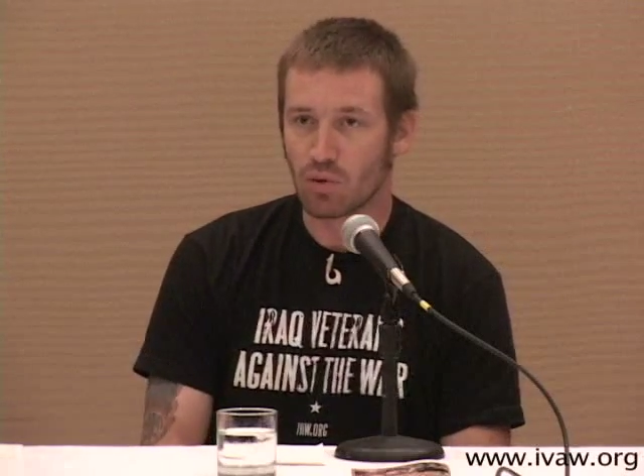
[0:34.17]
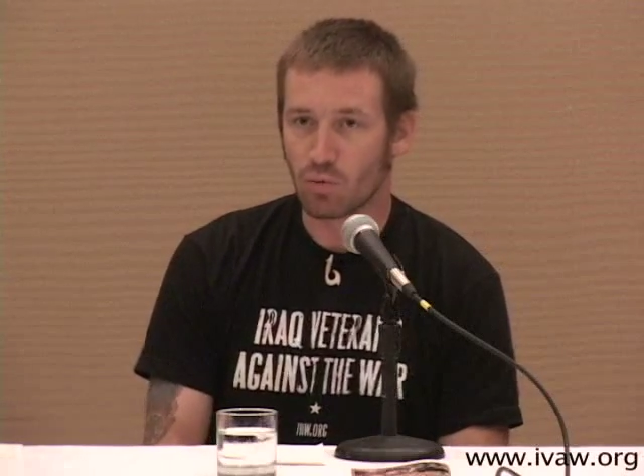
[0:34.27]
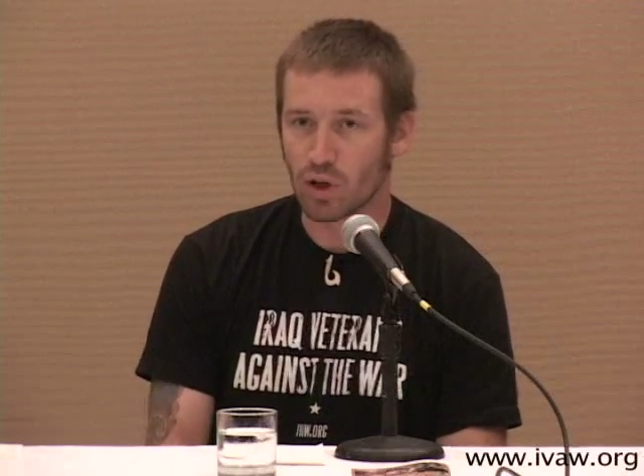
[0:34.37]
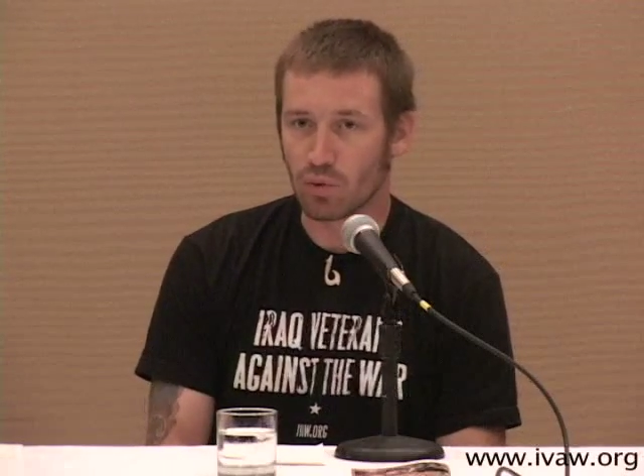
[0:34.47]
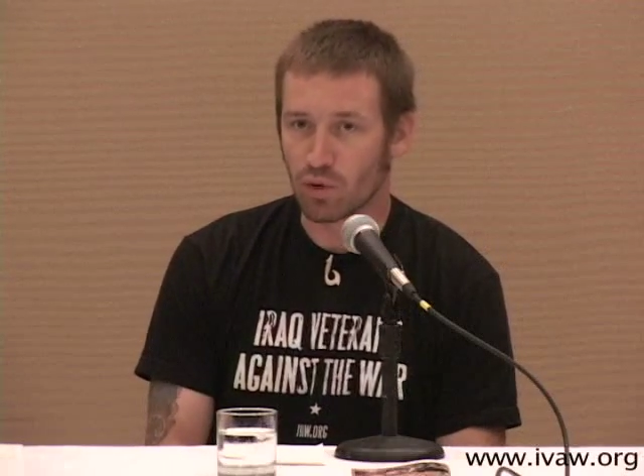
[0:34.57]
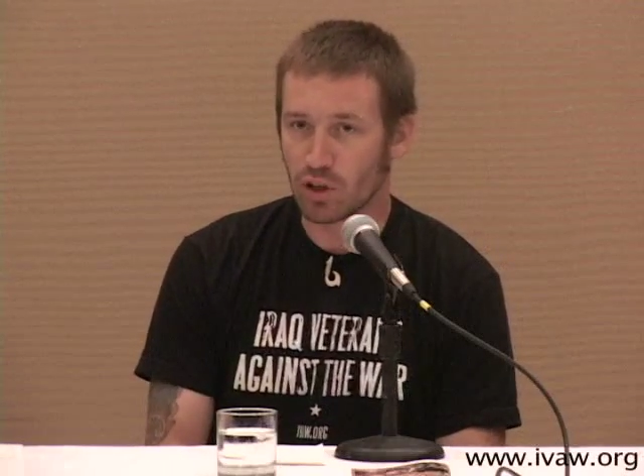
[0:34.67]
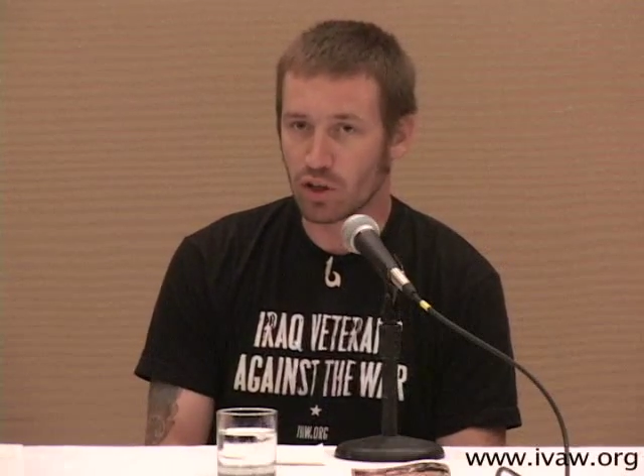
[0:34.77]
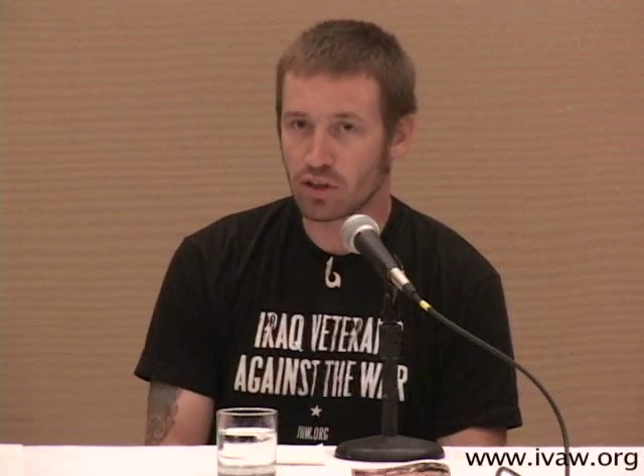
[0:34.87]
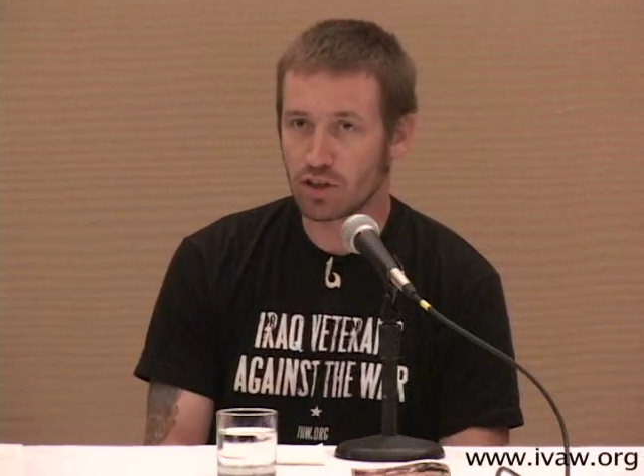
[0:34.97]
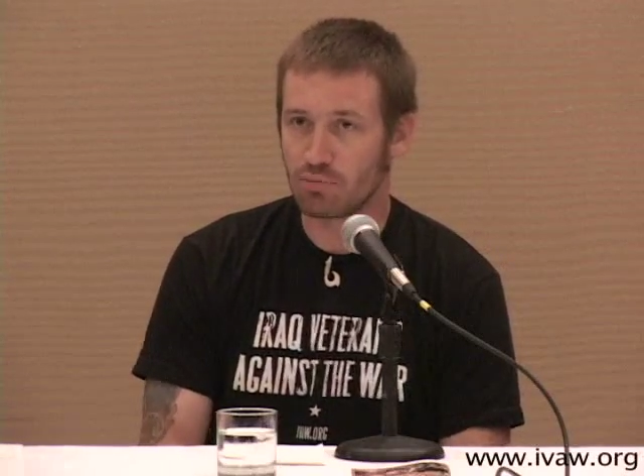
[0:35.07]
We
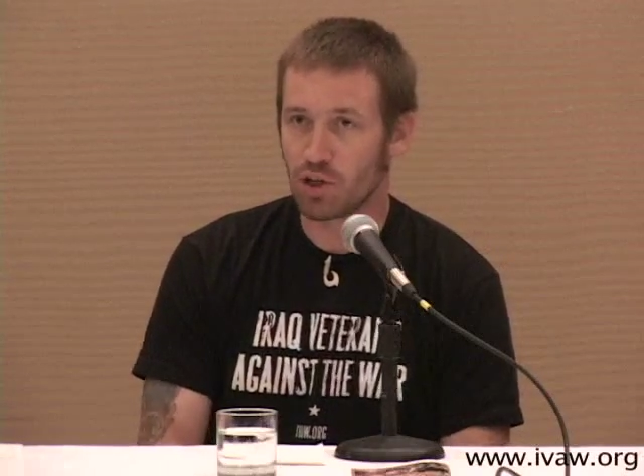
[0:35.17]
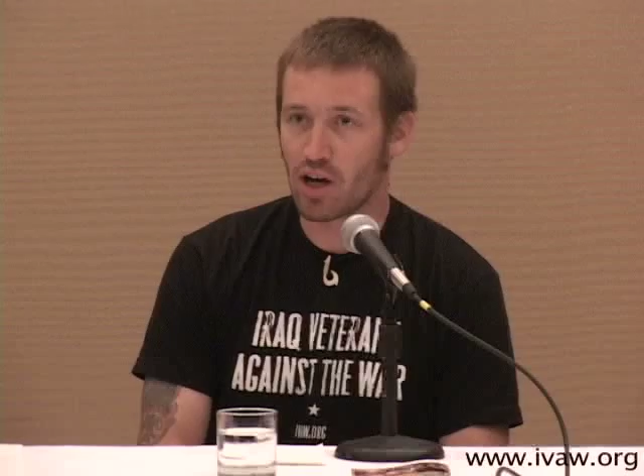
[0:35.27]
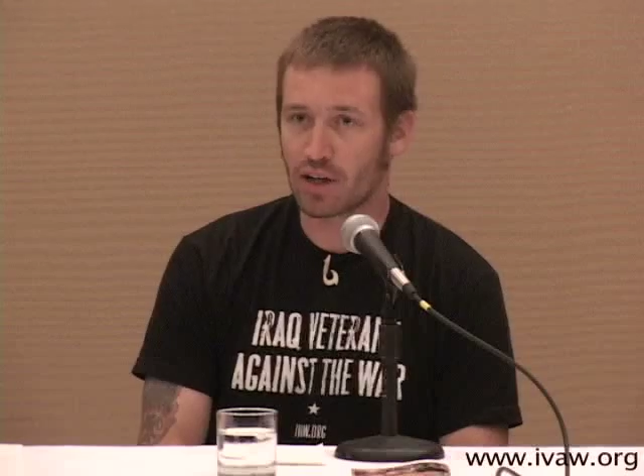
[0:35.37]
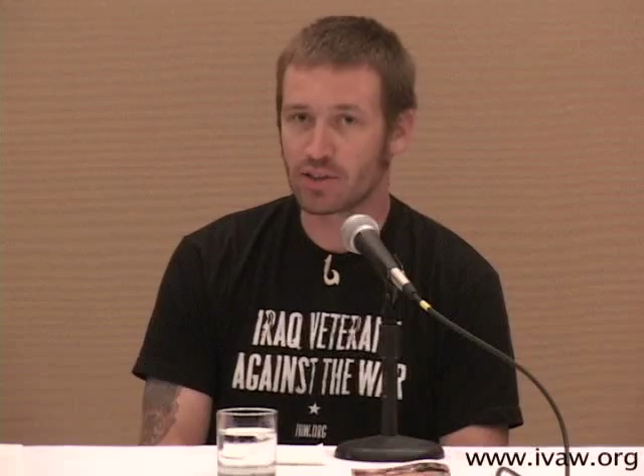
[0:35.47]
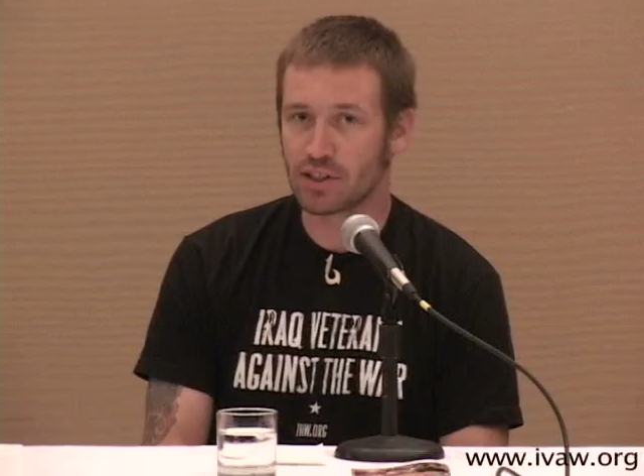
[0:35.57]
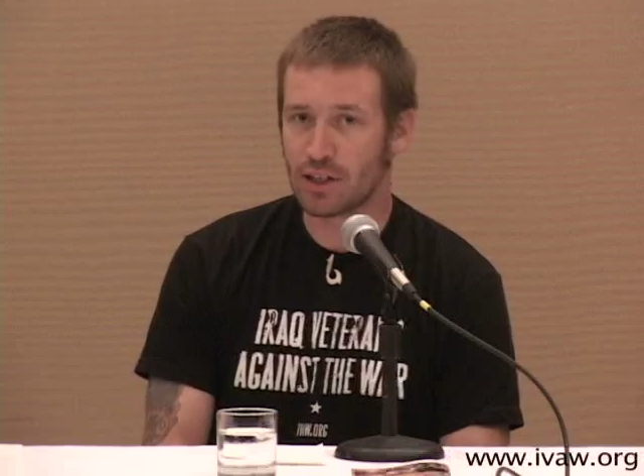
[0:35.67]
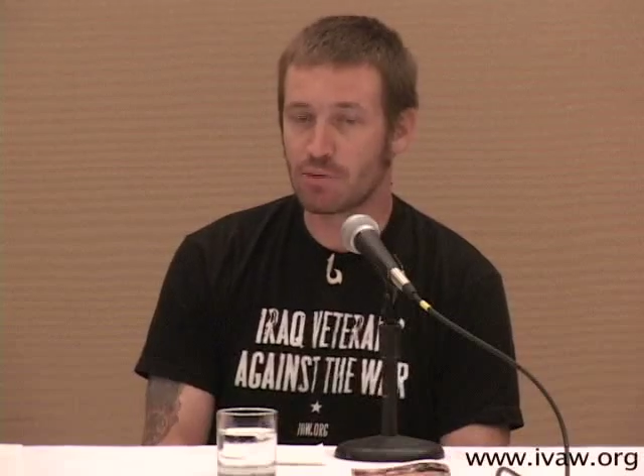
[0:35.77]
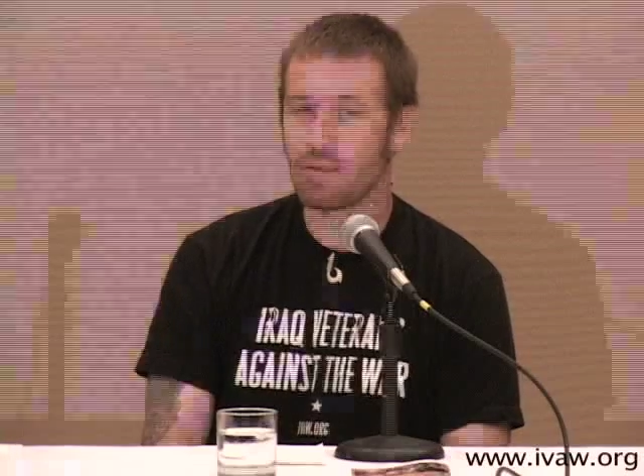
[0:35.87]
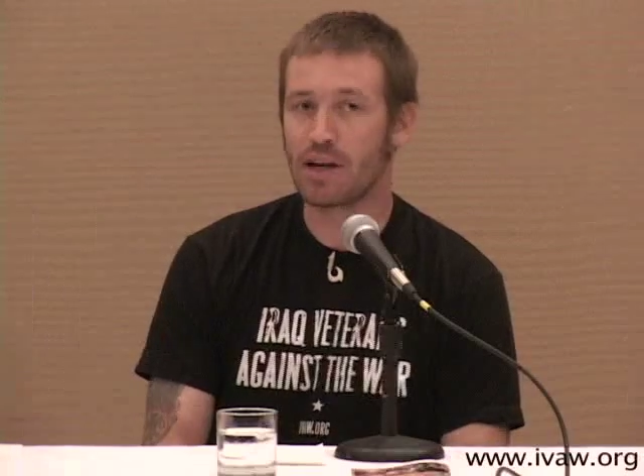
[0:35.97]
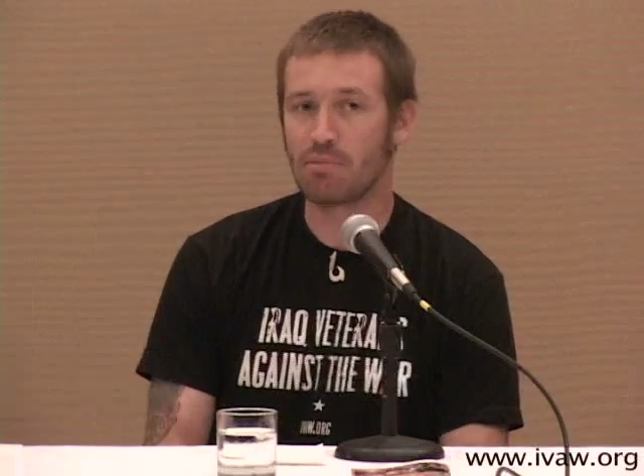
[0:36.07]
look to the bloggers and
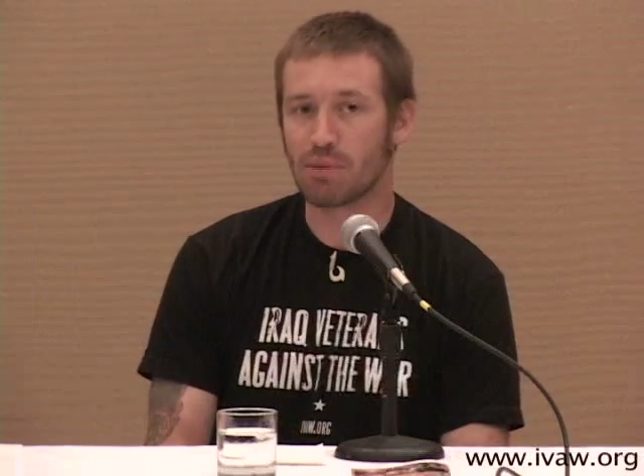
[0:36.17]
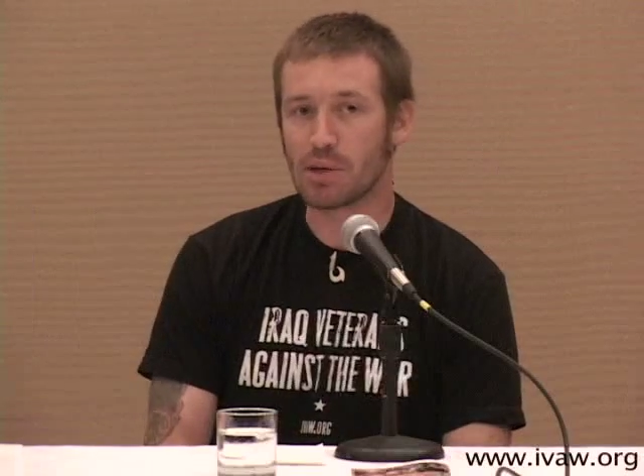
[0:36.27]
independent